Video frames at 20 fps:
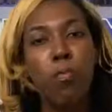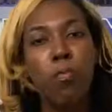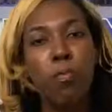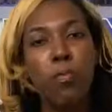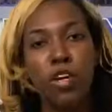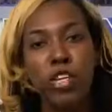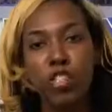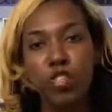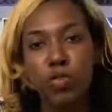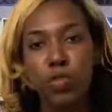
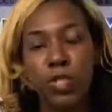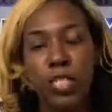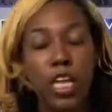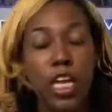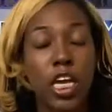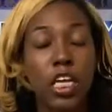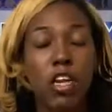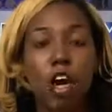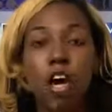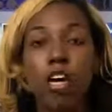much
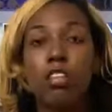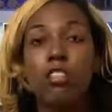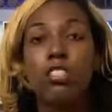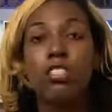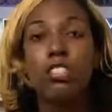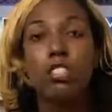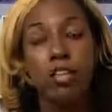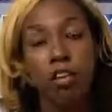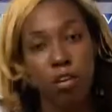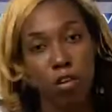within
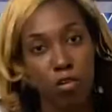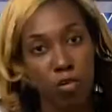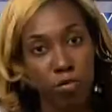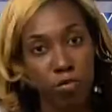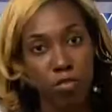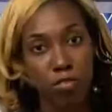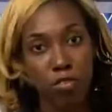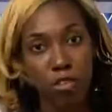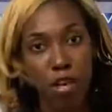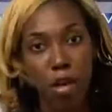
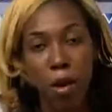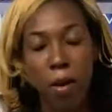ourselves,